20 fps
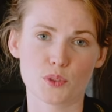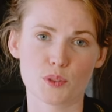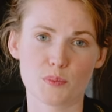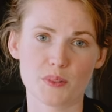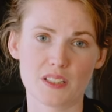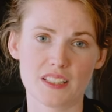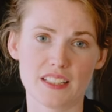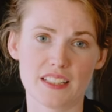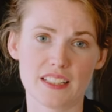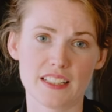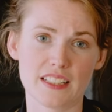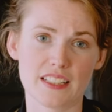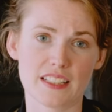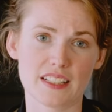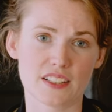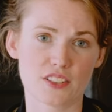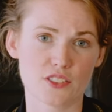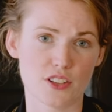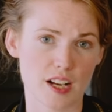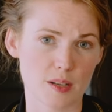would
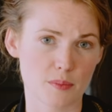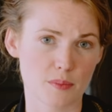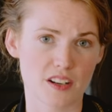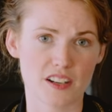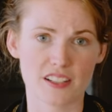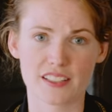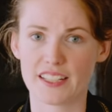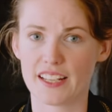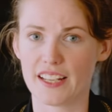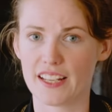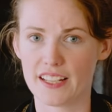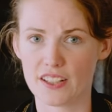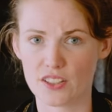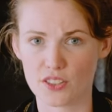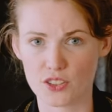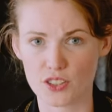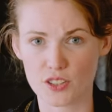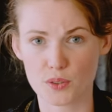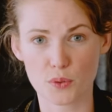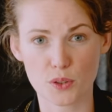be Grand Marnier
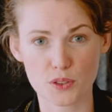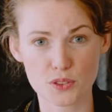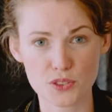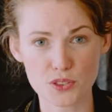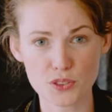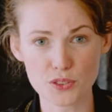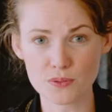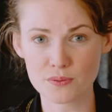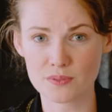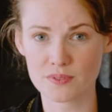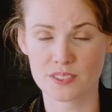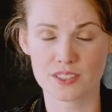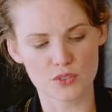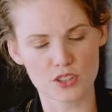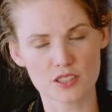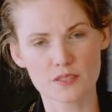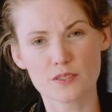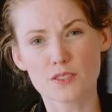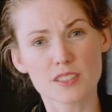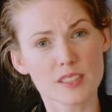or Cointreau.
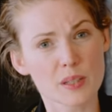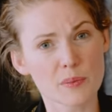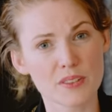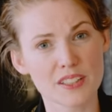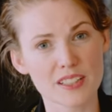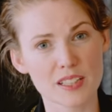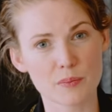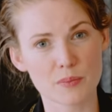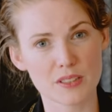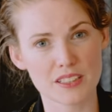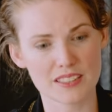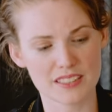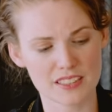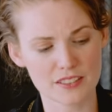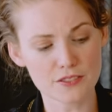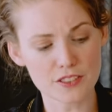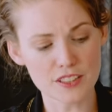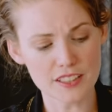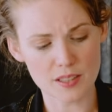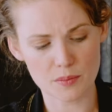Just for something a bit
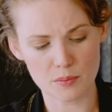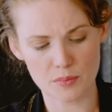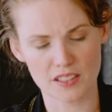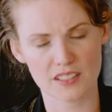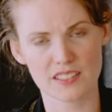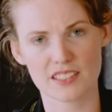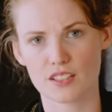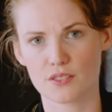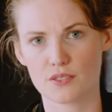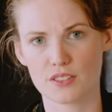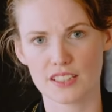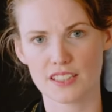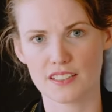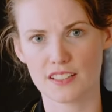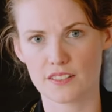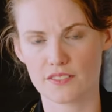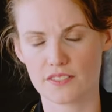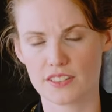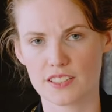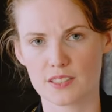different, and because I really
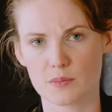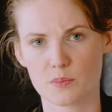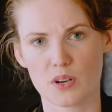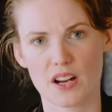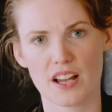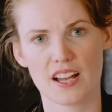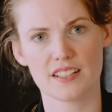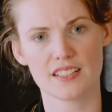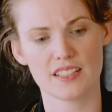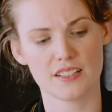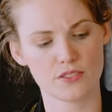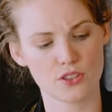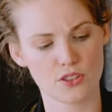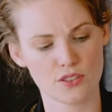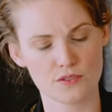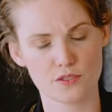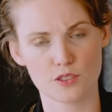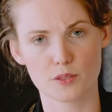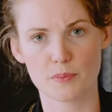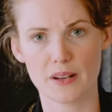love this brand, I've
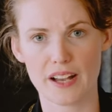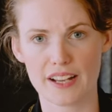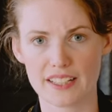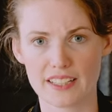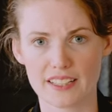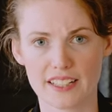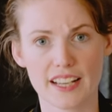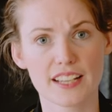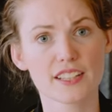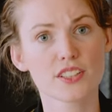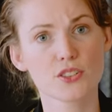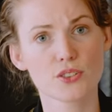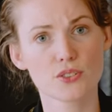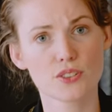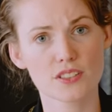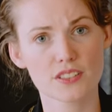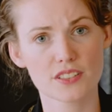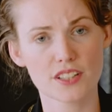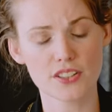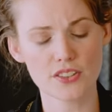gone for Marionette
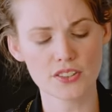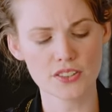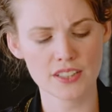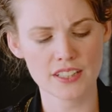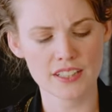Curacao.